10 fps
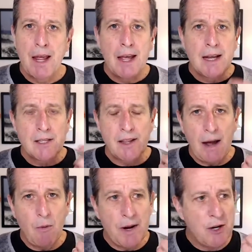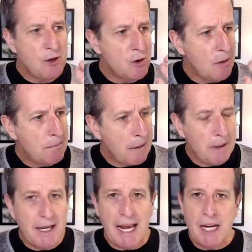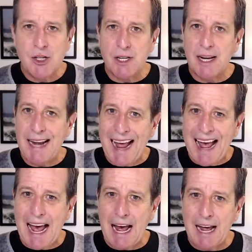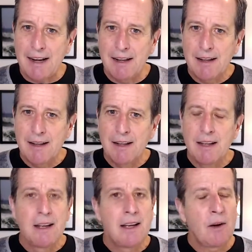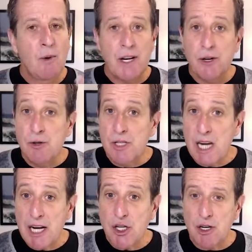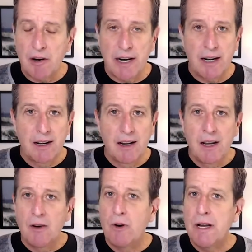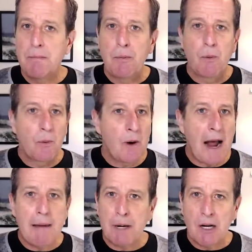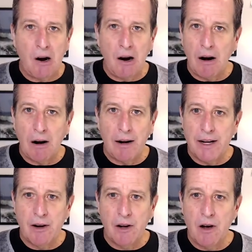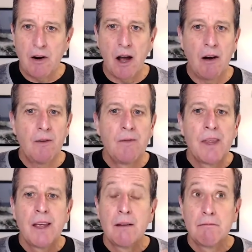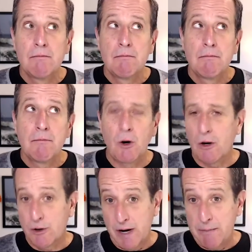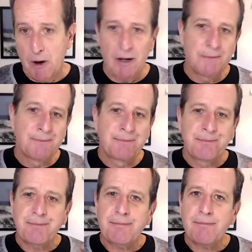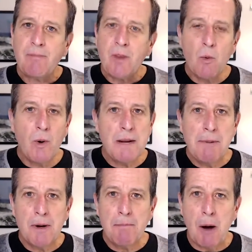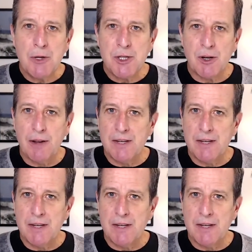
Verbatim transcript: so that when you do a publication, an ad, when you do stationery, when you wrap a car in your logo or trademark, when you put a poster on the